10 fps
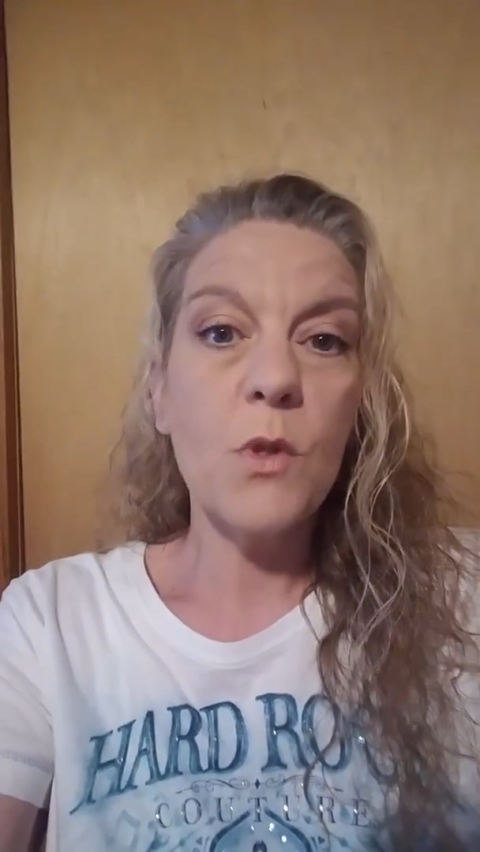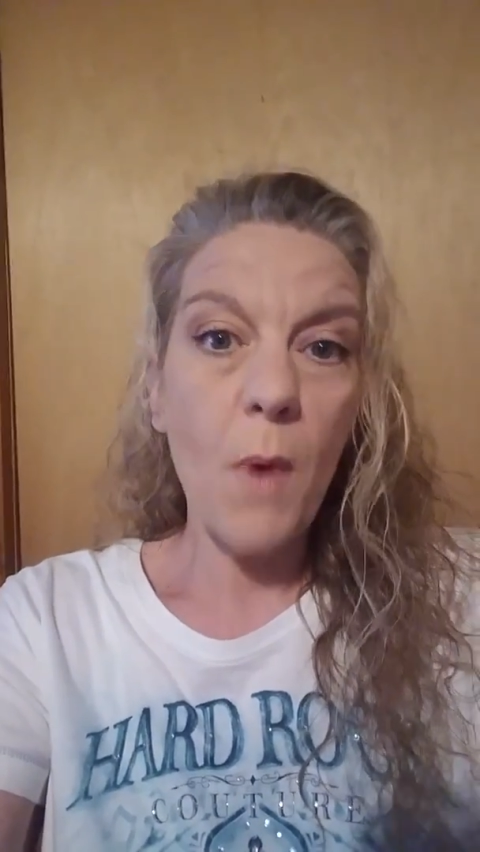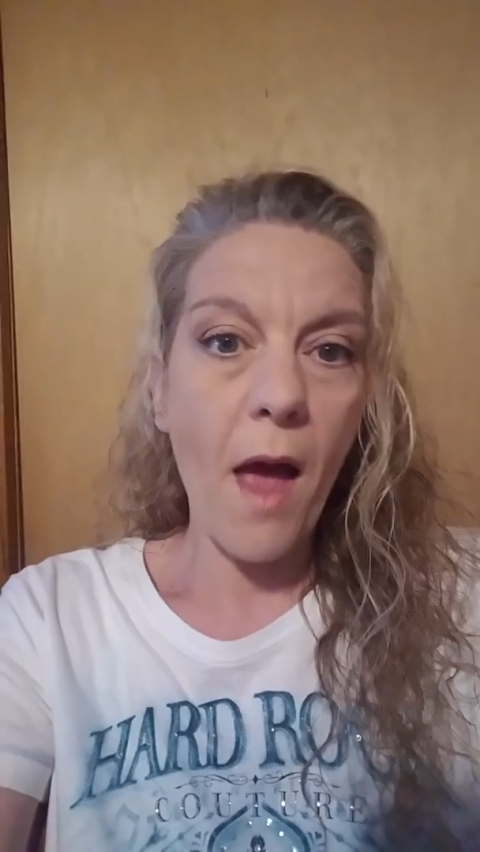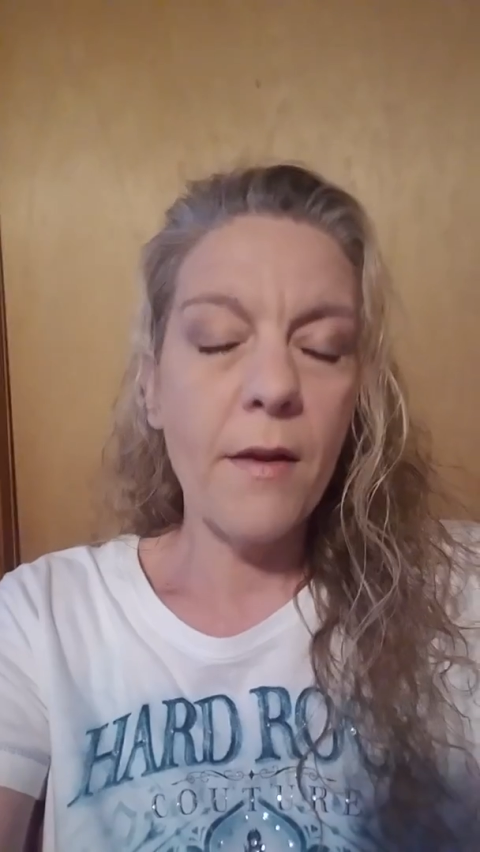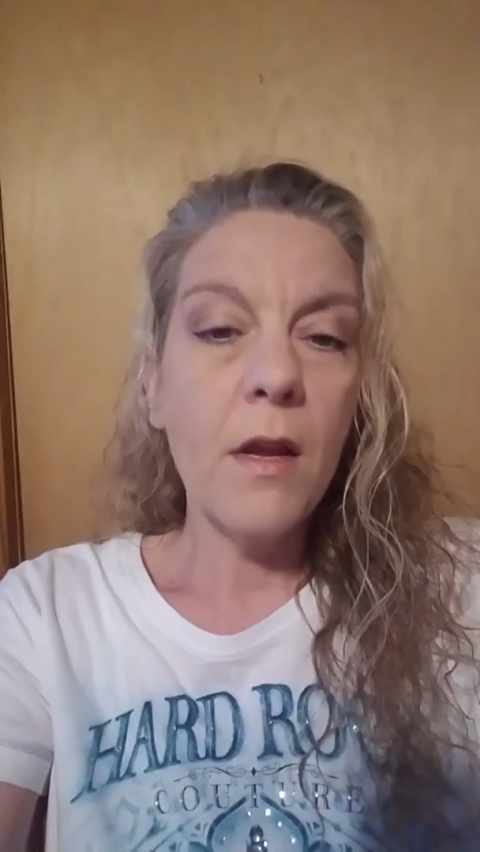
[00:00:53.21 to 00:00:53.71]

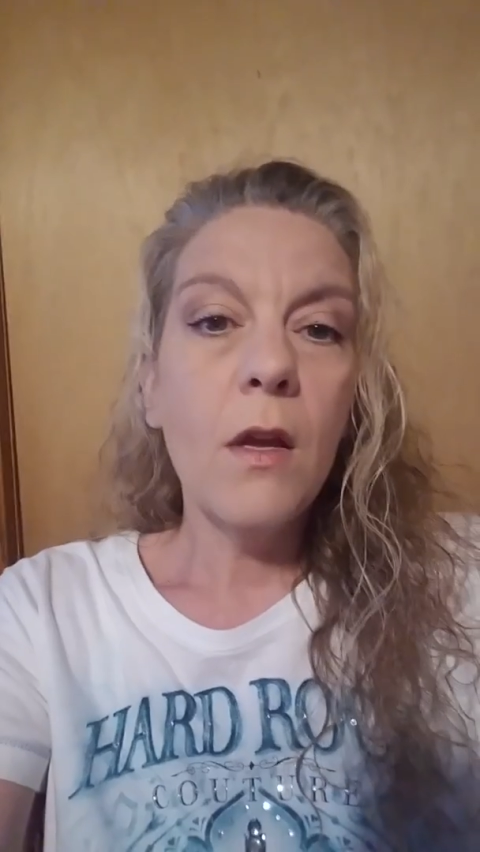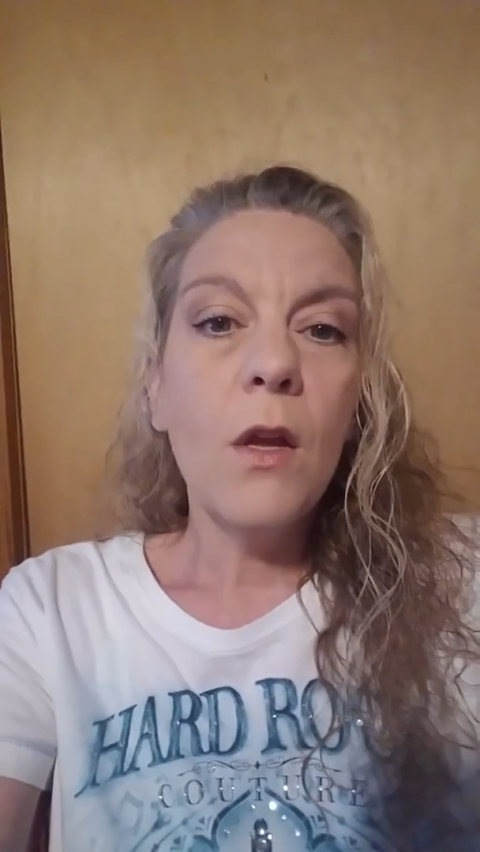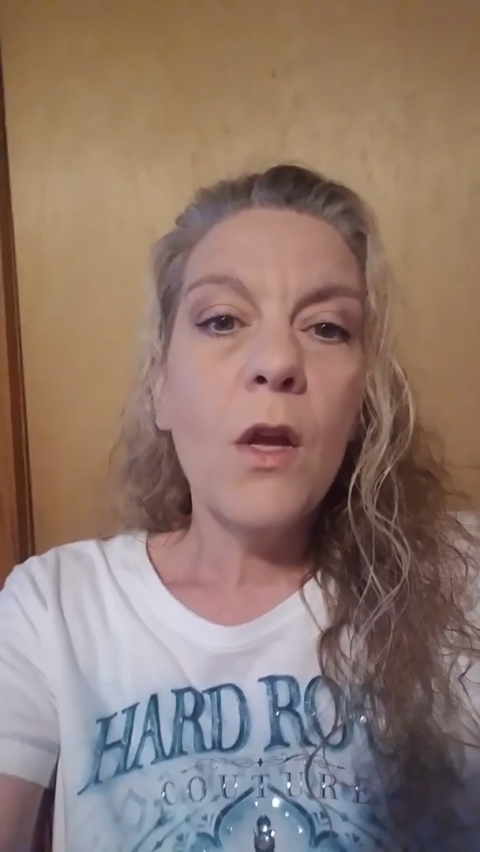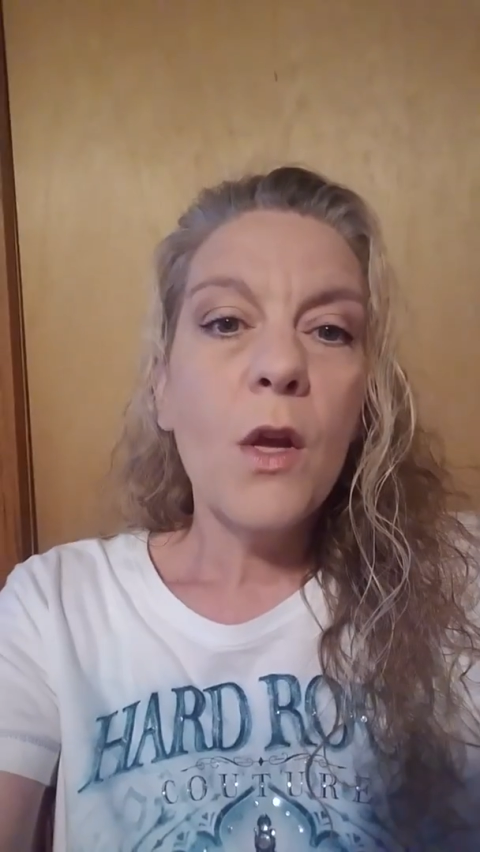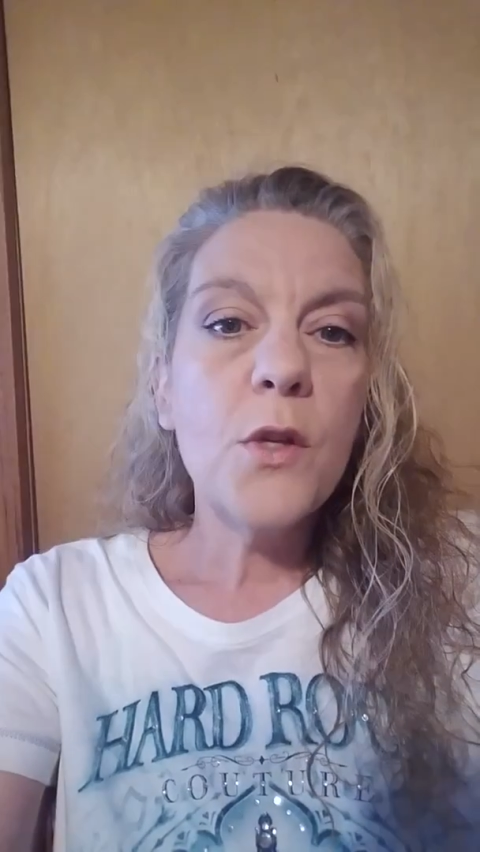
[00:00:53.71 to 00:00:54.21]
sweat.
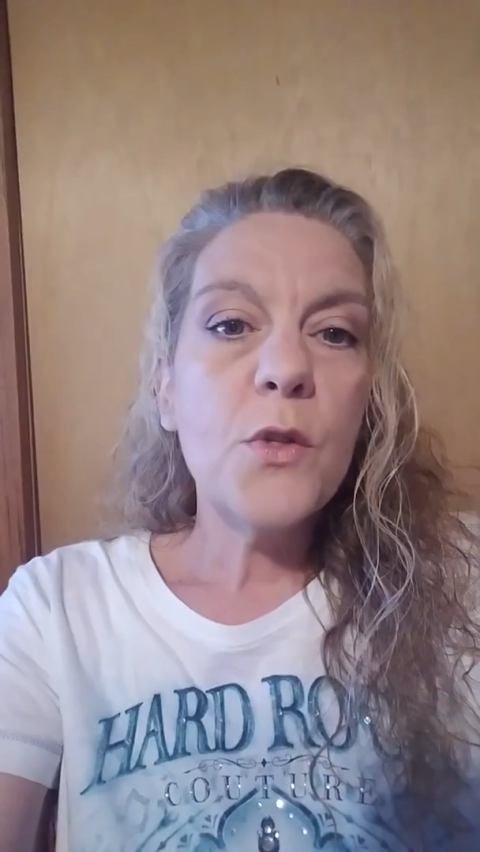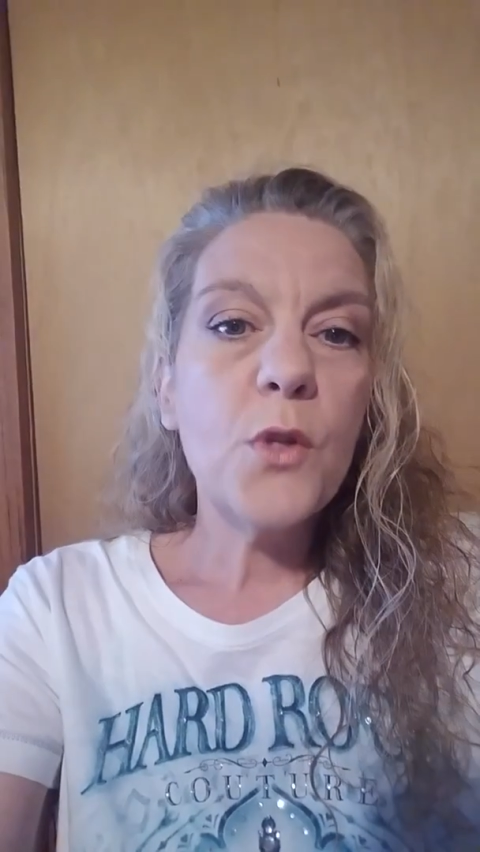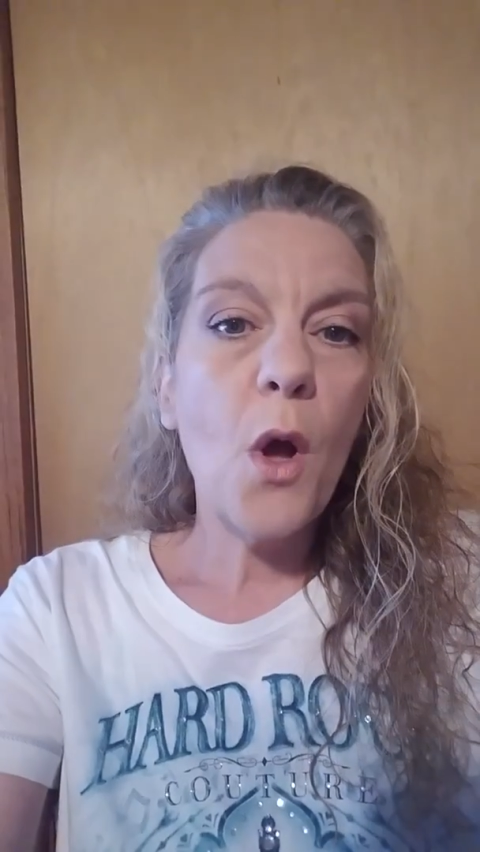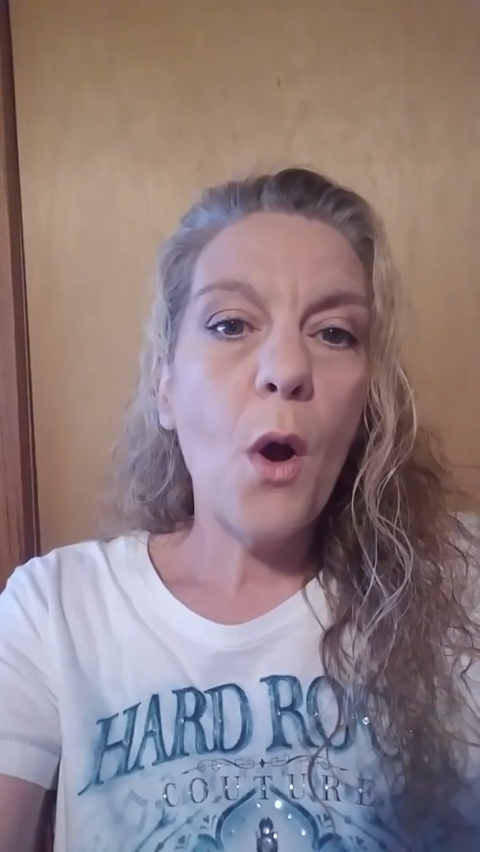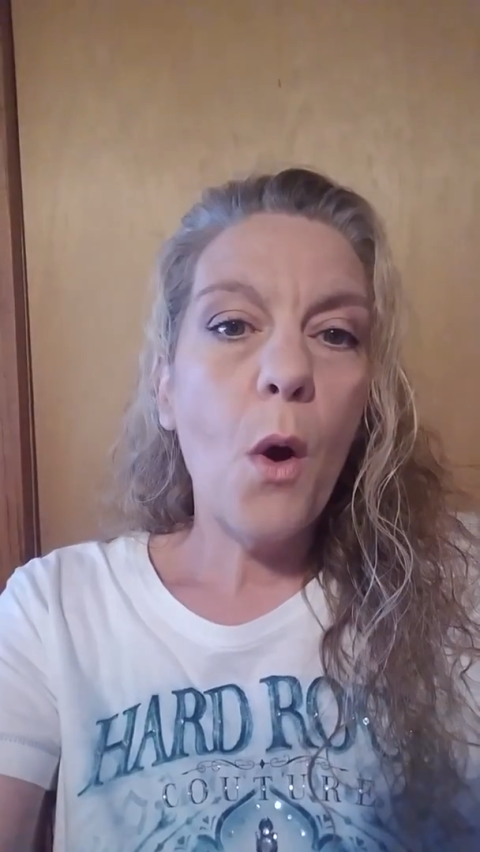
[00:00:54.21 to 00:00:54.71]

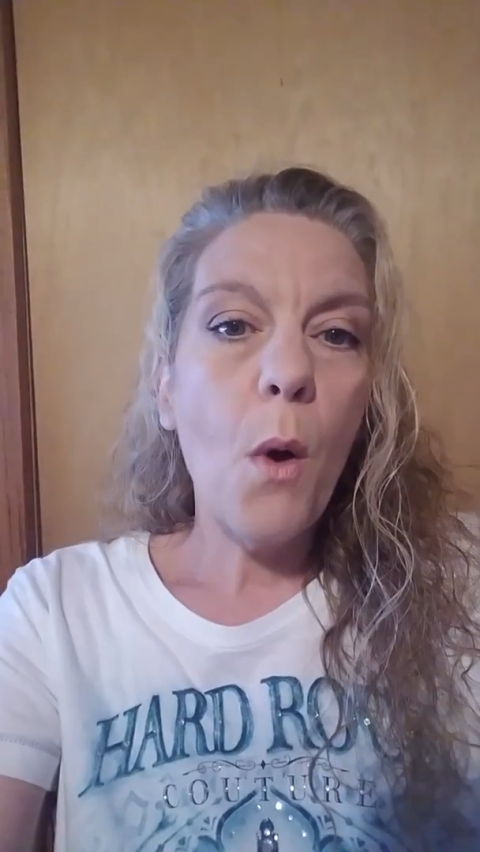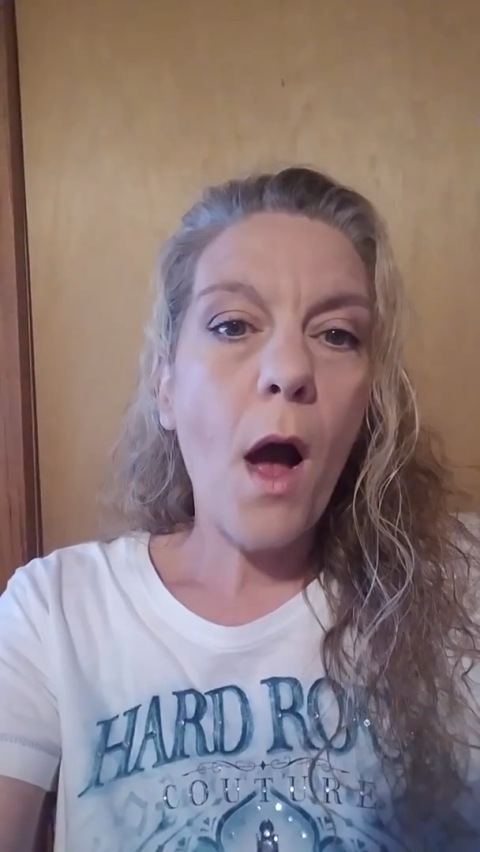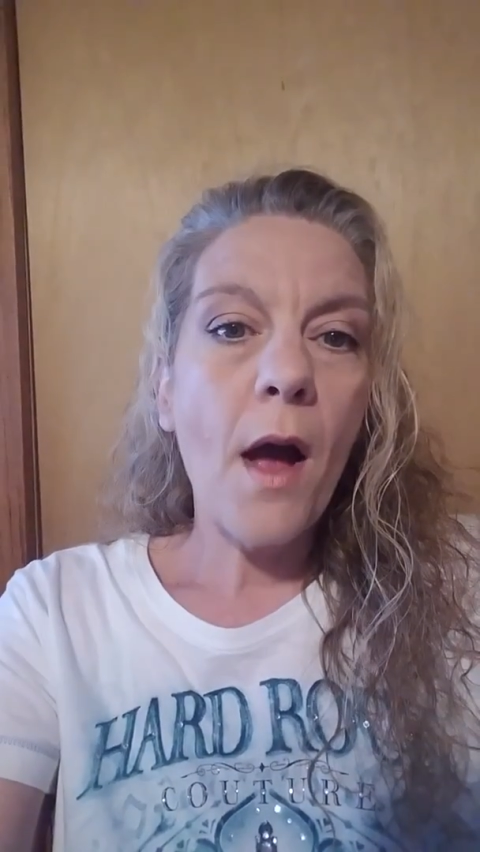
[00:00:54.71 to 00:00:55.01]
So